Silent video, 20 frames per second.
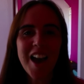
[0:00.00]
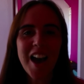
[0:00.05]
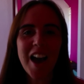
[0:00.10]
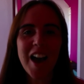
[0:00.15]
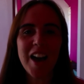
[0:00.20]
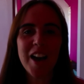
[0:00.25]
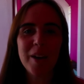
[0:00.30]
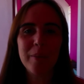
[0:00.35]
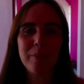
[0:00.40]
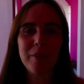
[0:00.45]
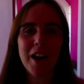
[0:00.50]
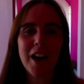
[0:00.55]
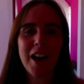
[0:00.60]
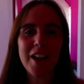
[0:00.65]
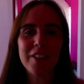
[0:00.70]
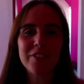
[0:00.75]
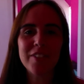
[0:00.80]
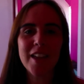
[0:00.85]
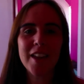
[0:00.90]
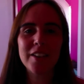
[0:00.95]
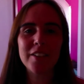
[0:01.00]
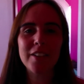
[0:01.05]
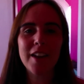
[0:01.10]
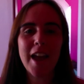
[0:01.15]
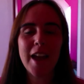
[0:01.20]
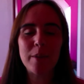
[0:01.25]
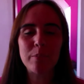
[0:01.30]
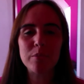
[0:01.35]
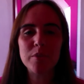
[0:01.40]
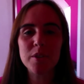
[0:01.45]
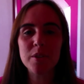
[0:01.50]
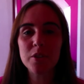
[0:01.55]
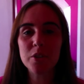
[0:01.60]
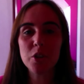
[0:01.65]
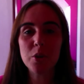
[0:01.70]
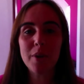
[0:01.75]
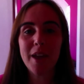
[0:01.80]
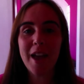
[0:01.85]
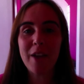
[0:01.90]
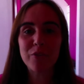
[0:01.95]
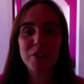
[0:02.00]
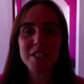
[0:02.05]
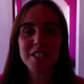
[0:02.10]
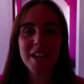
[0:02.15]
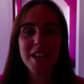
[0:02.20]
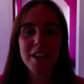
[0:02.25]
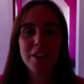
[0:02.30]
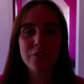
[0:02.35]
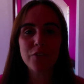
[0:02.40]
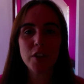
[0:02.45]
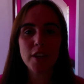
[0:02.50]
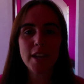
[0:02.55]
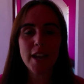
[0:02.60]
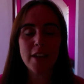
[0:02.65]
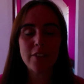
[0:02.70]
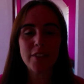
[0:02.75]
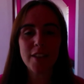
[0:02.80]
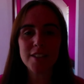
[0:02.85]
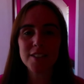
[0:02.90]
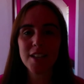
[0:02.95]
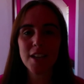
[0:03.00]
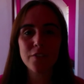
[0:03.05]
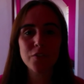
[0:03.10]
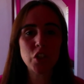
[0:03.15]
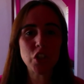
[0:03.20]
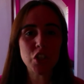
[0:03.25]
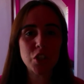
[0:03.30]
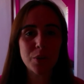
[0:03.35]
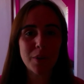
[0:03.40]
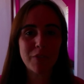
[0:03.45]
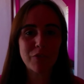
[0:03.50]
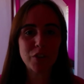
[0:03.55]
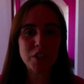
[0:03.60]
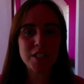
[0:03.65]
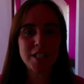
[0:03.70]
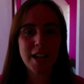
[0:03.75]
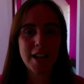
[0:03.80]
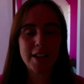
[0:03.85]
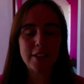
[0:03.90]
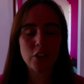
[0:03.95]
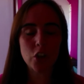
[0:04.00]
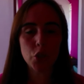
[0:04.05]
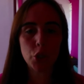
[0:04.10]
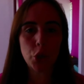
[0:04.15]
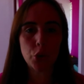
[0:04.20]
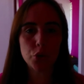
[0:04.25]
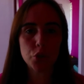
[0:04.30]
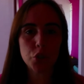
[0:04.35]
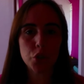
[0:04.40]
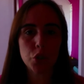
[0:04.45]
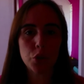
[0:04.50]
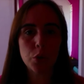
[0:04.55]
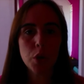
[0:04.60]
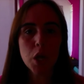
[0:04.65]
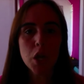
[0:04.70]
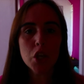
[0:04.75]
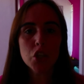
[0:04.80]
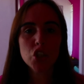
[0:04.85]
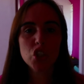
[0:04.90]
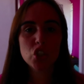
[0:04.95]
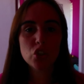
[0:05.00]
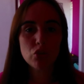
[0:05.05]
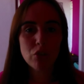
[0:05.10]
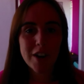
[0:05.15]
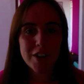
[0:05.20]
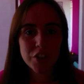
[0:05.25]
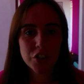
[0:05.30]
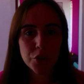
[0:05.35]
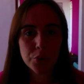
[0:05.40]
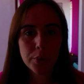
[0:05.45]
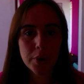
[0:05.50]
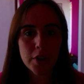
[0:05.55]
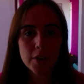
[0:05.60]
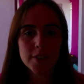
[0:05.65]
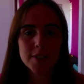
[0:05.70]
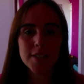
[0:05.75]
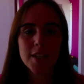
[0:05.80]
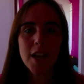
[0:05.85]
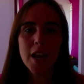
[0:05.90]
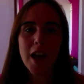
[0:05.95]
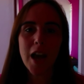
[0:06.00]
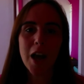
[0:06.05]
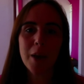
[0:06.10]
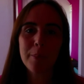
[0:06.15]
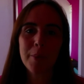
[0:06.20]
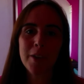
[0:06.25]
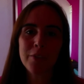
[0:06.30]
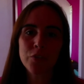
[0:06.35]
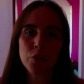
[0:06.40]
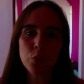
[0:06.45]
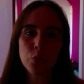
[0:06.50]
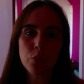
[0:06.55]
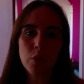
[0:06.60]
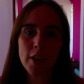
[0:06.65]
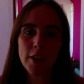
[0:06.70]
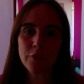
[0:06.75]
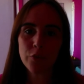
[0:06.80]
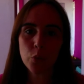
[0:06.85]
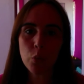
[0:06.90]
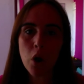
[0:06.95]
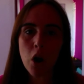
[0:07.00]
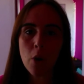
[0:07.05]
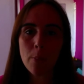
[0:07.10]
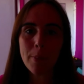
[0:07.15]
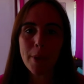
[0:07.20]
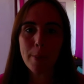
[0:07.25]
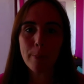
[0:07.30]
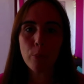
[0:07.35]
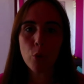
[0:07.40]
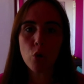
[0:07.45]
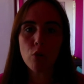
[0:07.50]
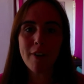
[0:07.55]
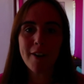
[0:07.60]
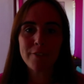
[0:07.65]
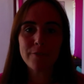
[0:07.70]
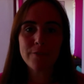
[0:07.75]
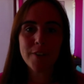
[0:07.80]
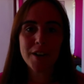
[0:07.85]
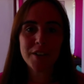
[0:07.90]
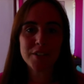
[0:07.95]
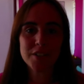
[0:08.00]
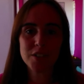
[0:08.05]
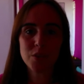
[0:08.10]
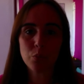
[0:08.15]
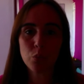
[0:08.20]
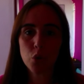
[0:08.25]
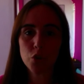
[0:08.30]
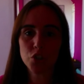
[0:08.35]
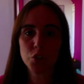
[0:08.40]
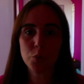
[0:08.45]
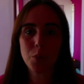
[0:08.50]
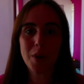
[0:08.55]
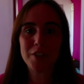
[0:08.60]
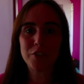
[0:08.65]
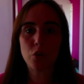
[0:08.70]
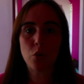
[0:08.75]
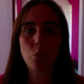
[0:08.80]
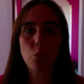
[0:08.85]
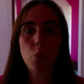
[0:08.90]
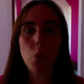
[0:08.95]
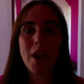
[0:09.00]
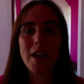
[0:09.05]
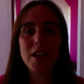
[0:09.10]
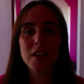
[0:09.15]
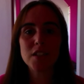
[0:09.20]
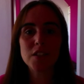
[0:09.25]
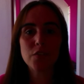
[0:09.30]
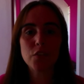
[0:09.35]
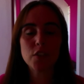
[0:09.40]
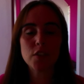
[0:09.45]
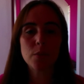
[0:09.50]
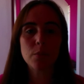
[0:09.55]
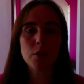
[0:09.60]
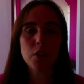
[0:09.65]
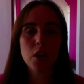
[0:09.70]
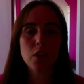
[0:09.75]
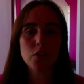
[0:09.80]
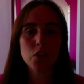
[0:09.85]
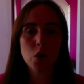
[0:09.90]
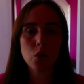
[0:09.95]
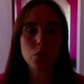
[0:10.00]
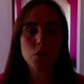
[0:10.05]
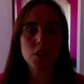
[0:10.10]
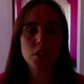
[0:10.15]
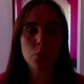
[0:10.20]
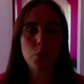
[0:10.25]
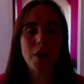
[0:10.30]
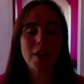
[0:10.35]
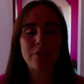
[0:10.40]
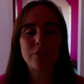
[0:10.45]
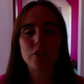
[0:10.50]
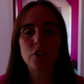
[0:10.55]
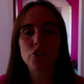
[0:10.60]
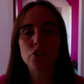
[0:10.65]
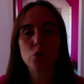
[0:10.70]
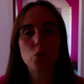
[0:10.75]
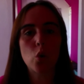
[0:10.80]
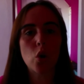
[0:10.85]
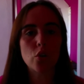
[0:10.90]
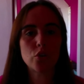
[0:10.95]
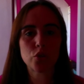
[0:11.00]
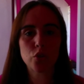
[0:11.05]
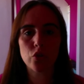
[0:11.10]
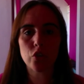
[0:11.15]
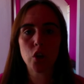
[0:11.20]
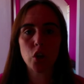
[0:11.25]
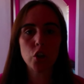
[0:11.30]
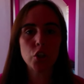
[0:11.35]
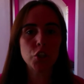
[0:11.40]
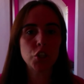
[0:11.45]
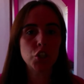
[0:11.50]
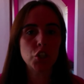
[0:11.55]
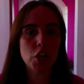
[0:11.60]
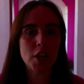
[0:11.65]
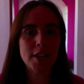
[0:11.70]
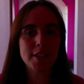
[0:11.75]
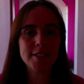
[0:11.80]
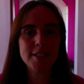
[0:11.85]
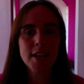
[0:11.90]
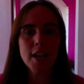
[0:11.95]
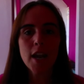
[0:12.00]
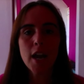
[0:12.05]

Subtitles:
and then aim to do it every day if you can. They're safe to do every day and they're not too strenuous. If you are a bit more advanced and want to add on weights for some of those, holding a weight for the squats or the lunges